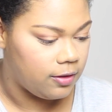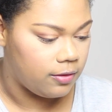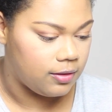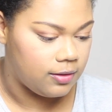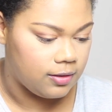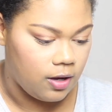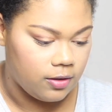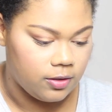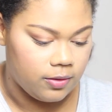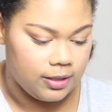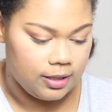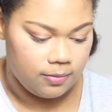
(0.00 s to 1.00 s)
either. This is
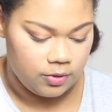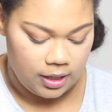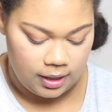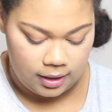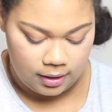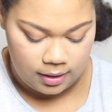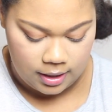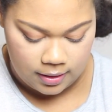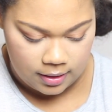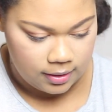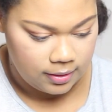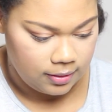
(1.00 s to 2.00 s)
also a denim jacket.
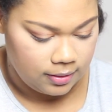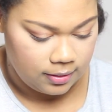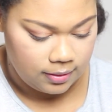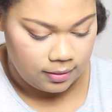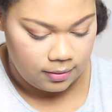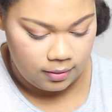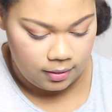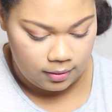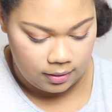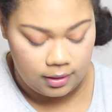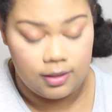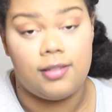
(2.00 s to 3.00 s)
And this is
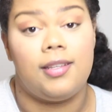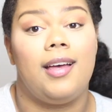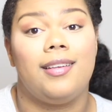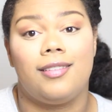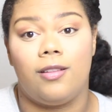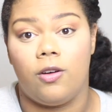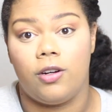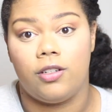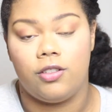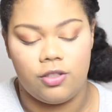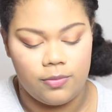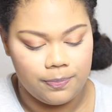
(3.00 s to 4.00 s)
in a size
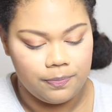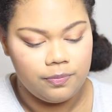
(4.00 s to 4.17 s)
large.